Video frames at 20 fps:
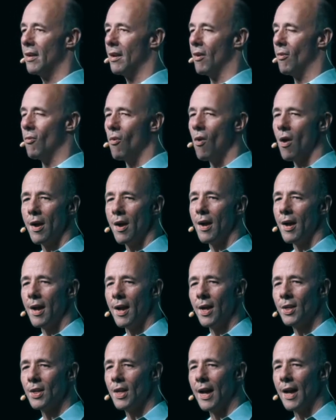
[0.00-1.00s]
of what it
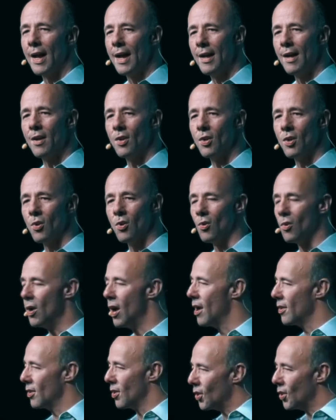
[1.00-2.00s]
is that he can
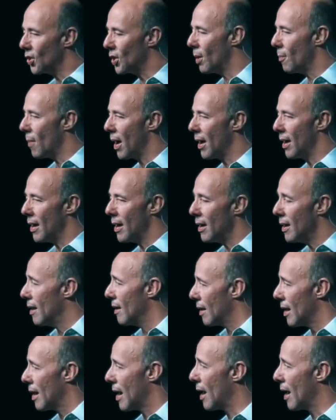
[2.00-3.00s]
do to somebody
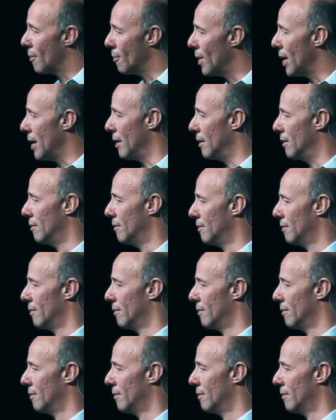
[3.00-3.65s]
like me,